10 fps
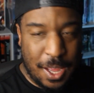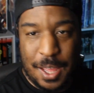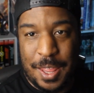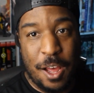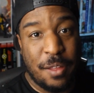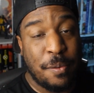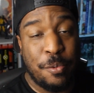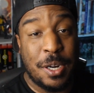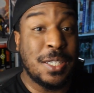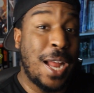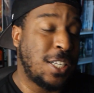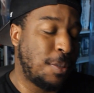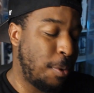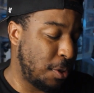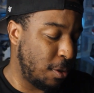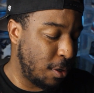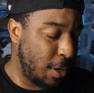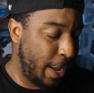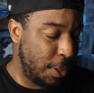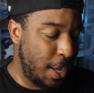And that elephant print is not supposed to look
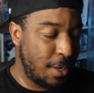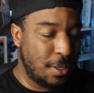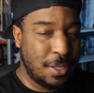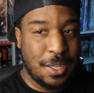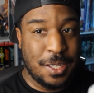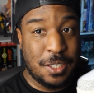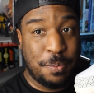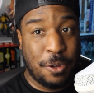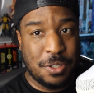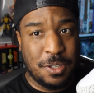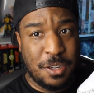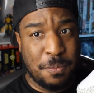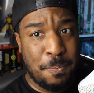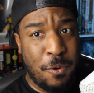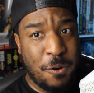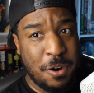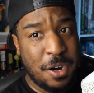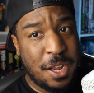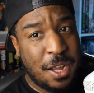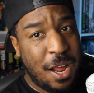like that. It's supposed to look more
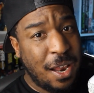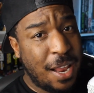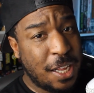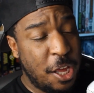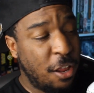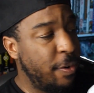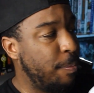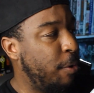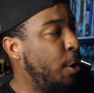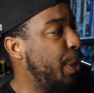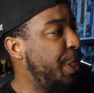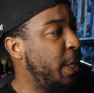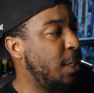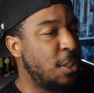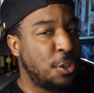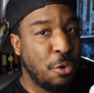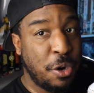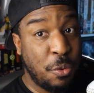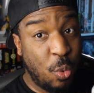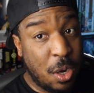like the elephant print on this
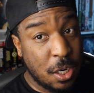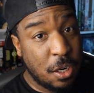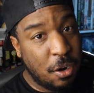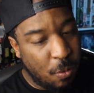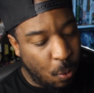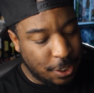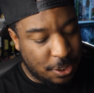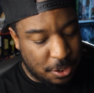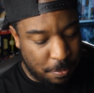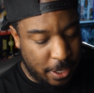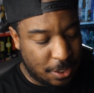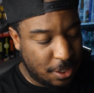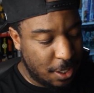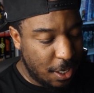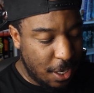Jordan 1 White Cement.